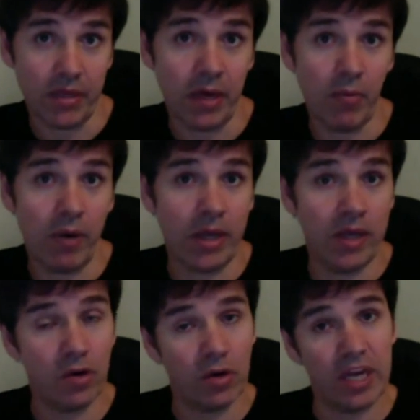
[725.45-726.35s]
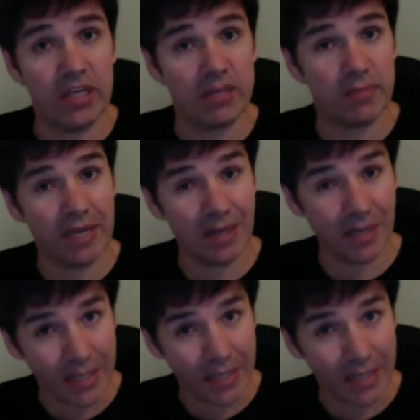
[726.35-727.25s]
And that way you're not getting as many
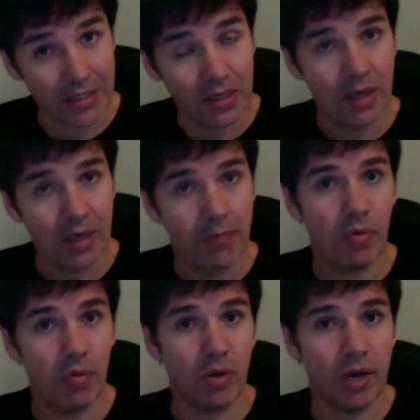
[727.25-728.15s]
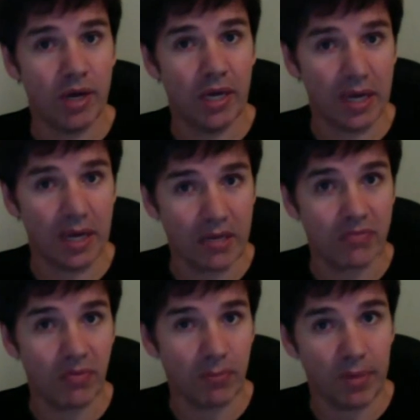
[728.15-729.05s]
clicks, but what you are getting are clicks
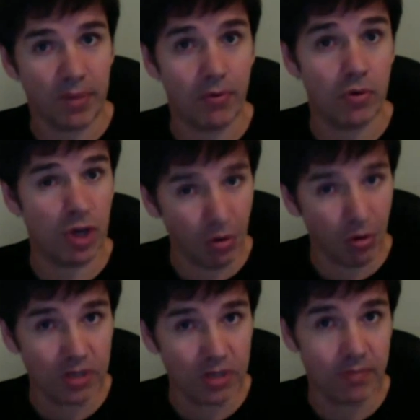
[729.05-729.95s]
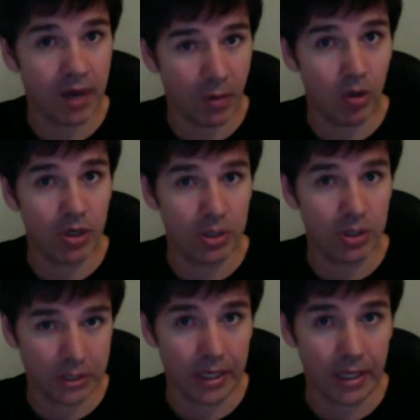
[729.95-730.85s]
from people who are curious about what you're
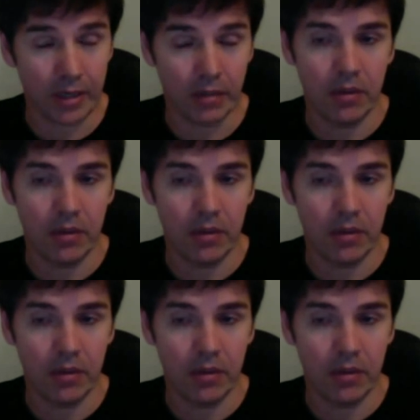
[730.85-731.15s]
selling.